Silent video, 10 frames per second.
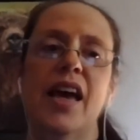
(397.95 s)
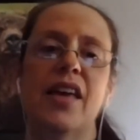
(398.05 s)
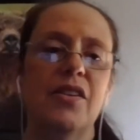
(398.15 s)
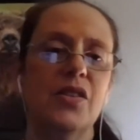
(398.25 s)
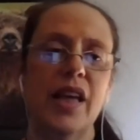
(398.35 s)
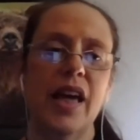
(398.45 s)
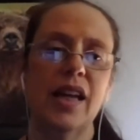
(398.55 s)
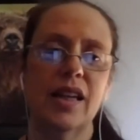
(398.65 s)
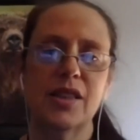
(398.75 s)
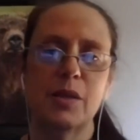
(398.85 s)
And there's
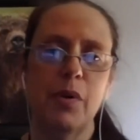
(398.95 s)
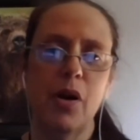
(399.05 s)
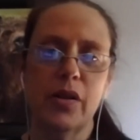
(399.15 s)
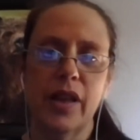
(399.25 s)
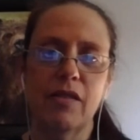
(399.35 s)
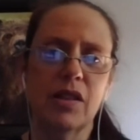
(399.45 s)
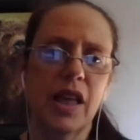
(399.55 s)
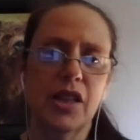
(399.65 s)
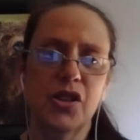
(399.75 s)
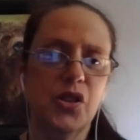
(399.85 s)
that spark, that
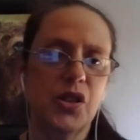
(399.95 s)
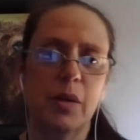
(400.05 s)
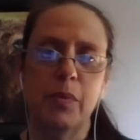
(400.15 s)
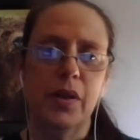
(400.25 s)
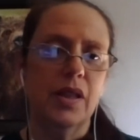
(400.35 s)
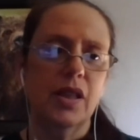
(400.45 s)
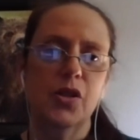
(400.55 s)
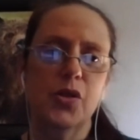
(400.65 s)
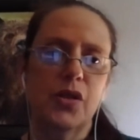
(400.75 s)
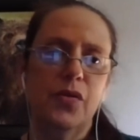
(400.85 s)
relationship.
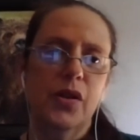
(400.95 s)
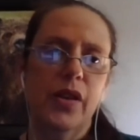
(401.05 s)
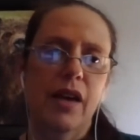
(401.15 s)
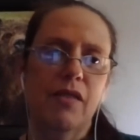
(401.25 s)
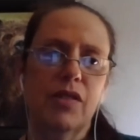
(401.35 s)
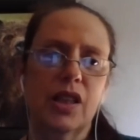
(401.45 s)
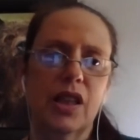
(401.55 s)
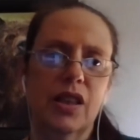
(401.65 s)
You just feel that